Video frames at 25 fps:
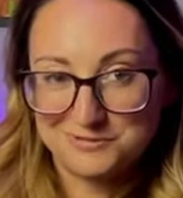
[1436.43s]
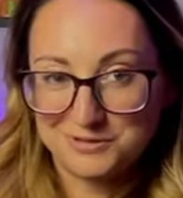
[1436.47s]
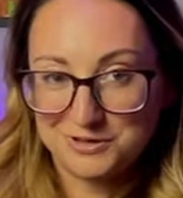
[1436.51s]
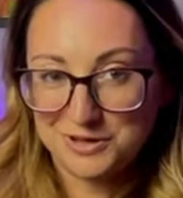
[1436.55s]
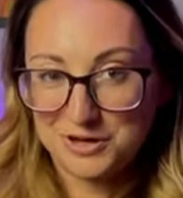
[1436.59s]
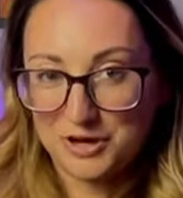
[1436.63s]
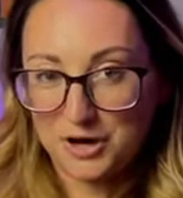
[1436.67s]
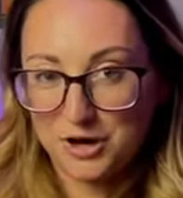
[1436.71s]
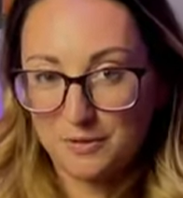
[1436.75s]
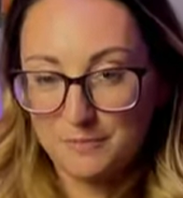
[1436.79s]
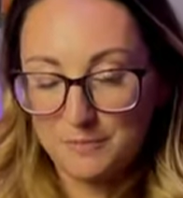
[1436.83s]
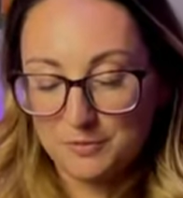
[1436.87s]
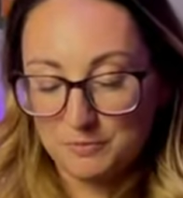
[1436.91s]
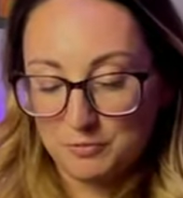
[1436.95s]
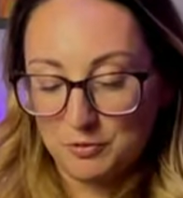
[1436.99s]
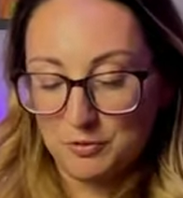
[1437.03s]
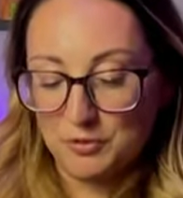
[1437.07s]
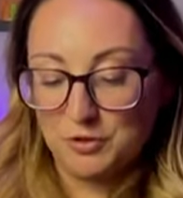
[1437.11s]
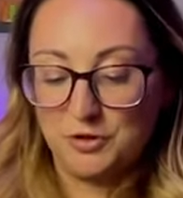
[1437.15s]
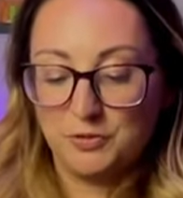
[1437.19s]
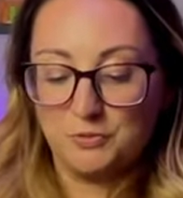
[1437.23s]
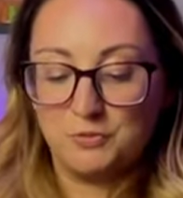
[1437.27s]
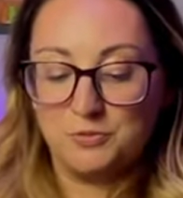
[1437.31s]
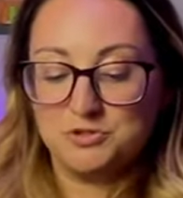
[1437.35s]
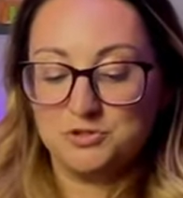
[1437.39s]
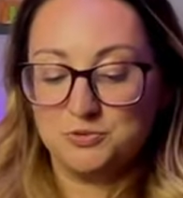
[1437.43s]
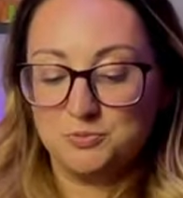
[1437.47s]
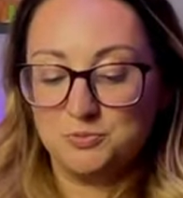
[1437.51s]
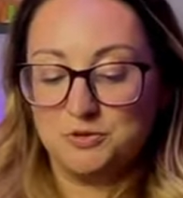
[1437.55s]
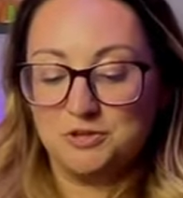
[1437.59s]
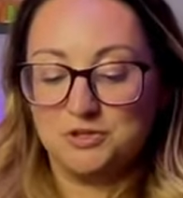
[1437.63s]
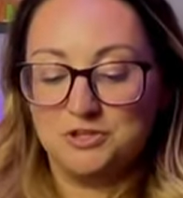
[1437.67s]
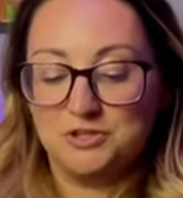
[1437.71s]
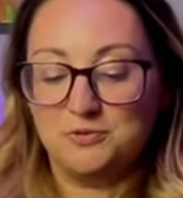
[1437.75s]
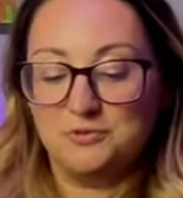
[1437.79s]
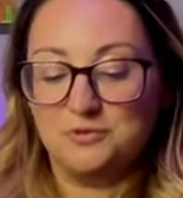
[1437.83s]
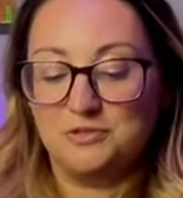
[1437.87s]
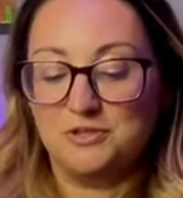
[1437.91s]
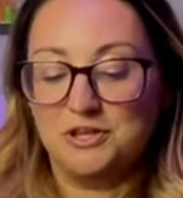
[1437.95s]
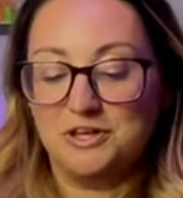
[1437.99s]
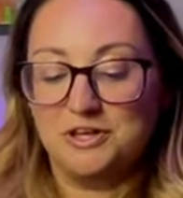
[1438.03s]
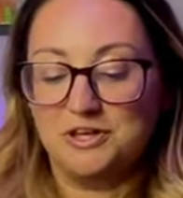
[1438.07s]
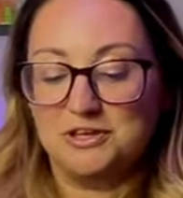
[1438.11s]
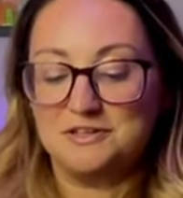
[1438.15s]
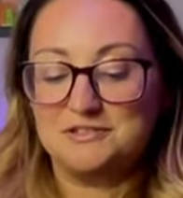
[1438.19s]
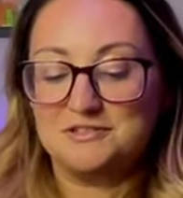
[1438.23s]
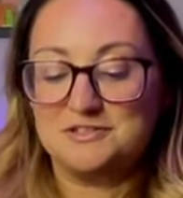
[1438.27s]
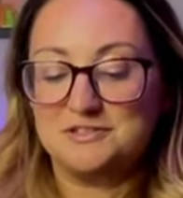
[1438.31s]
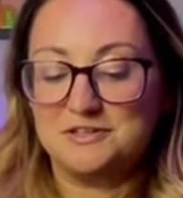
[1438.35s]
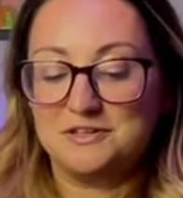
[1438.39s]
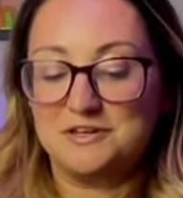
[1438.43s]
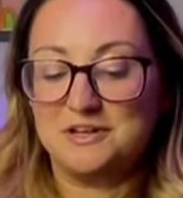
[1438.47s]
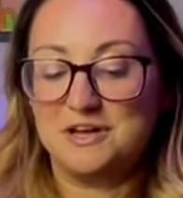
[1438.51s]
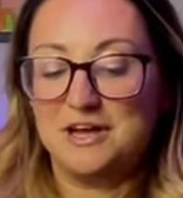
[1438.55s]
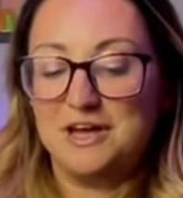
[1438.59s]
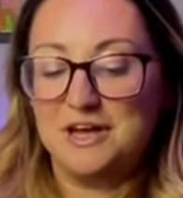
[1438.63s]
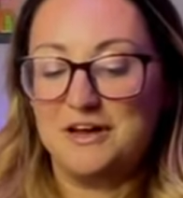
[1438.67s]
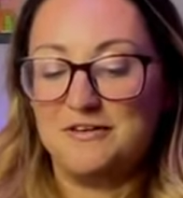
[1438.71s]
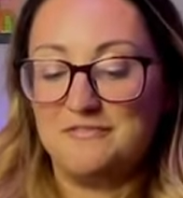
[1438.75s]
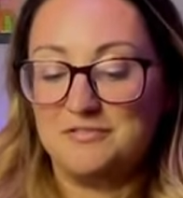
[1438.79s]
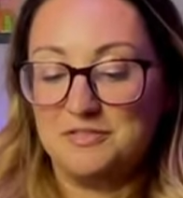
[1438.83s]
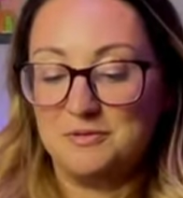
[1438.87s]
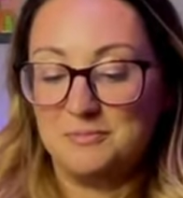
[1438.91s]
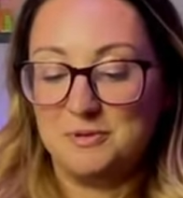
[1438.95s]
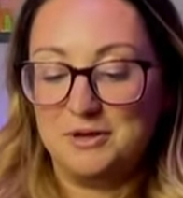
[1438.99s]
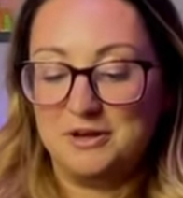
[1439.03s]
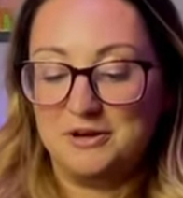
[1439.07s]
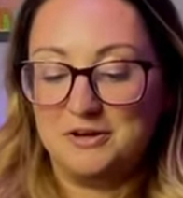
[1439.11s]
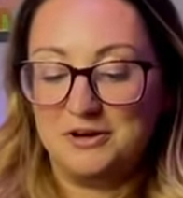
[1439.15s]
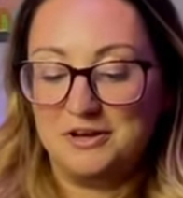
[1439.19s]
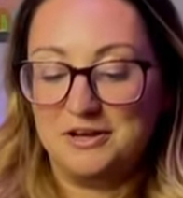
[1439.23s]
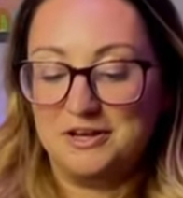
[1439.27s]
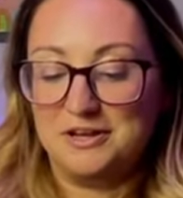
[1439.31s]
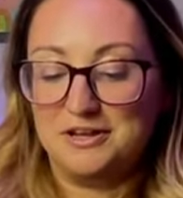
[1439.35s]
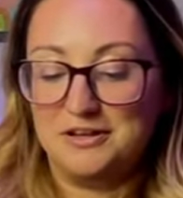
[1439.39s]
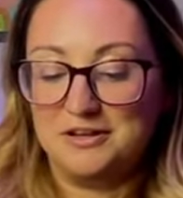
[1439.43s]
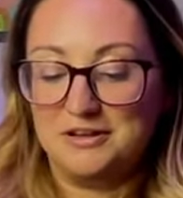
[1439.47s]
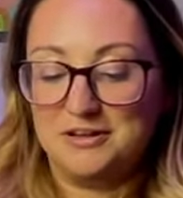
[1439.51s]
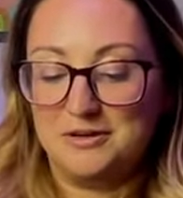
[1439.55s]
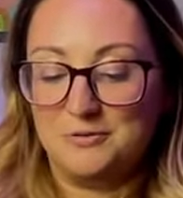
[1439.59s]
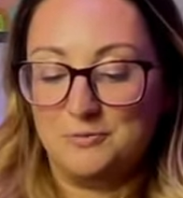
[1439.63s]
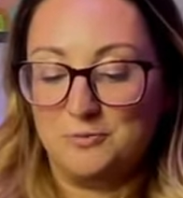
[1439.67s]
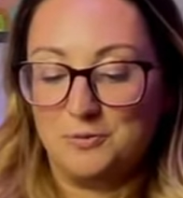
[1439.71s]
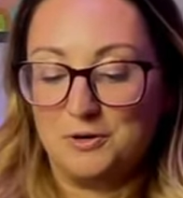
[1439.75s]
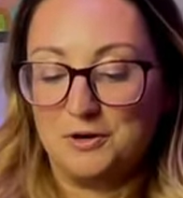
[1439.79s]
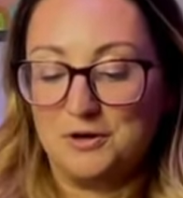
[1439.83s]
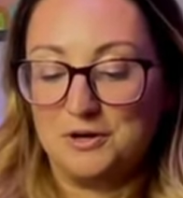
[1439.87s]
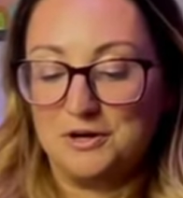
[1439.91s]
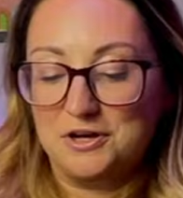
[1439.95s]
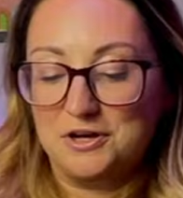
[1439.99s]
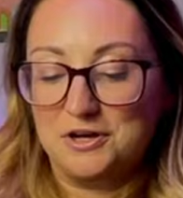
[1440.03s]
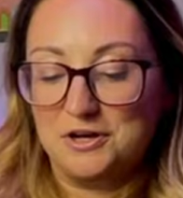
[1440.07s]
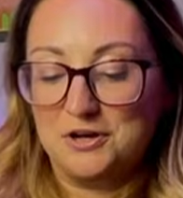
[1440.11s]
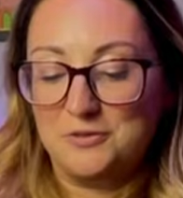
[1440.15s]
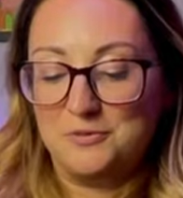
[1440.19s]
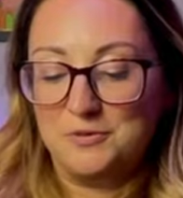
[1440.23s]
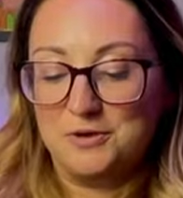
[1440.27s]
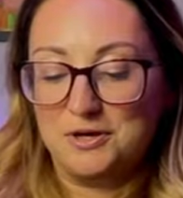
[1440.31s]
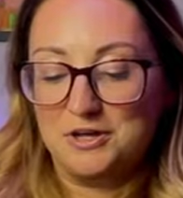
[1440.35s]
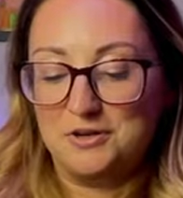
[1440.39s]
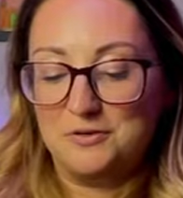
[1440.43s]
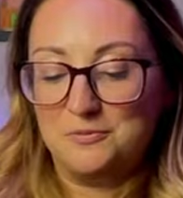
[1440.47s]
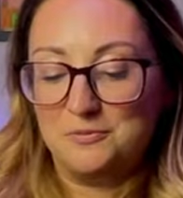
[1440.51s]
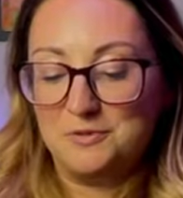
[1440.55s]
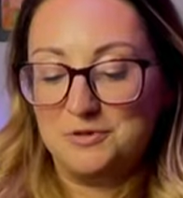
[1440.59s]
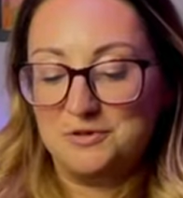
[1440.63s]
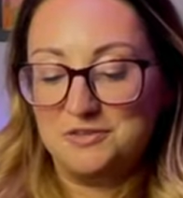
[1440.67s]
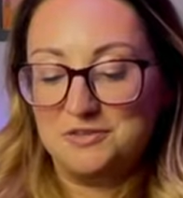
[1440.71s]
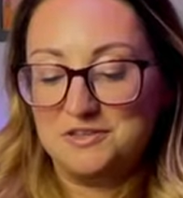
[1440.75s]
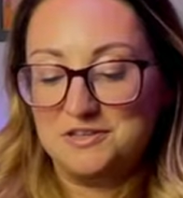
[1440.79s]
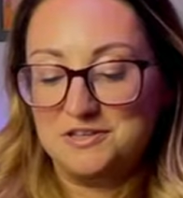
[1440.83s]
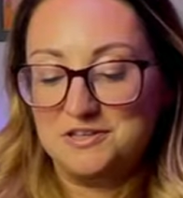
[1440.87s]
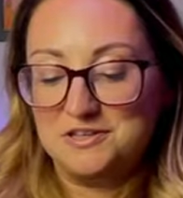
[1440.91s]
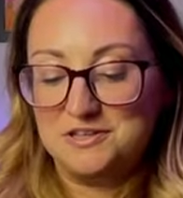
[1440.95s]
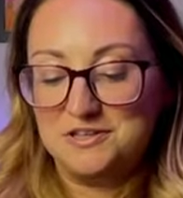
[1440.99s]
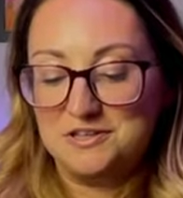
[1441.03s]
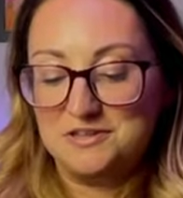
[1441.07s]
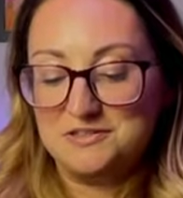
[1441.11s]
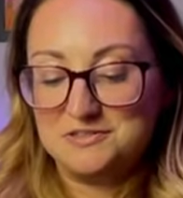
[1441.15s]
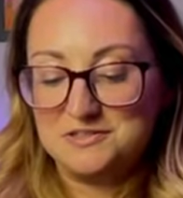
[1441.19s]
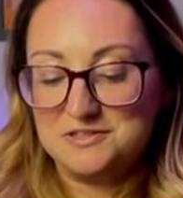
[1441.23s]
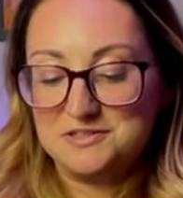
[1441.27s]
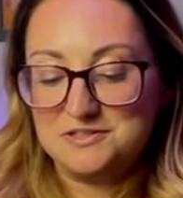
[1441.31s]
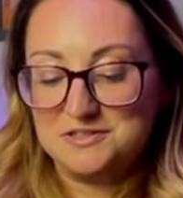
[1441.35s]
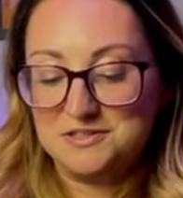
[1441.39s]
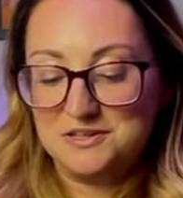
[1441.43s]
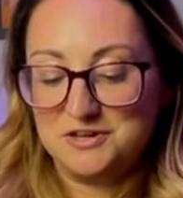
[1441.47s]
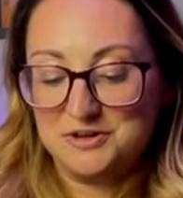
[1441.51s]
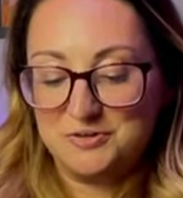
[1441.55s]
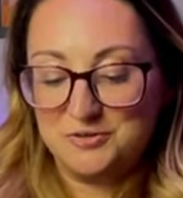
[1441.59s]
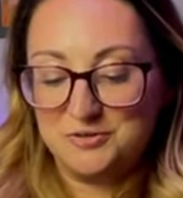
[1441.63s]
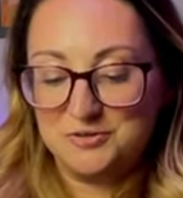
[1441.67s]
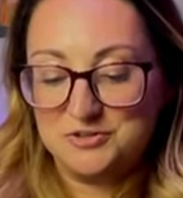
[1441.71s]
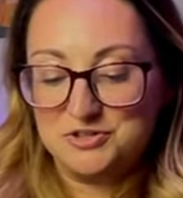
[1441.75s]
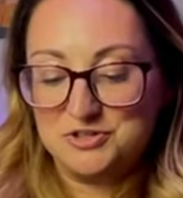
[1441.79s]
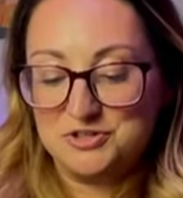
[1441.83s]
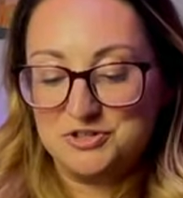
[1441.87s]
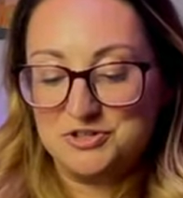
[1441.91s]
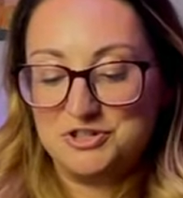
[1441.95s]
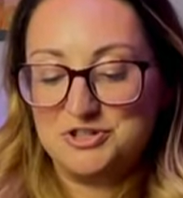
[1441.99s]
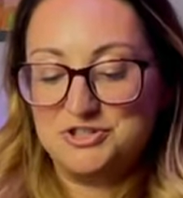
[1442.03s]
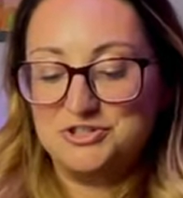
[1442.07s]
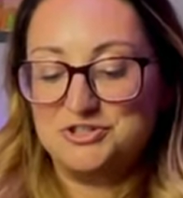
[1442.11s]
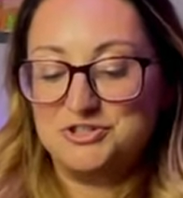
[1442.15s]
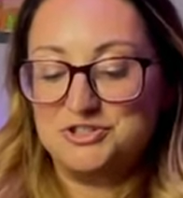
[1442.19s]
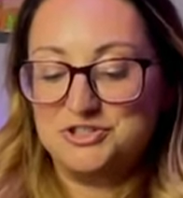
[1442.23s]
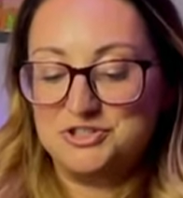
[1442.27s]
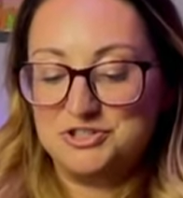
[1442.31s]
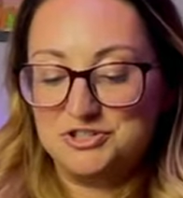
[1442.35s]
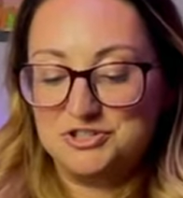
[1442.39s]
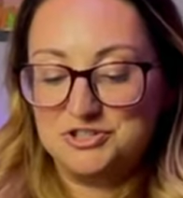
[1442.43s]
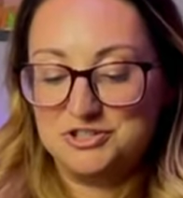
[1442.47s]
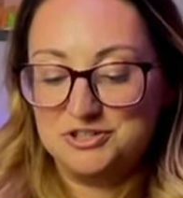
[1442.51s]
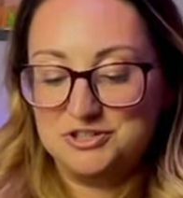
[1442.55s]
Comment below which one you think is going to have the better hit in it. We're going go in with the Skeledirge.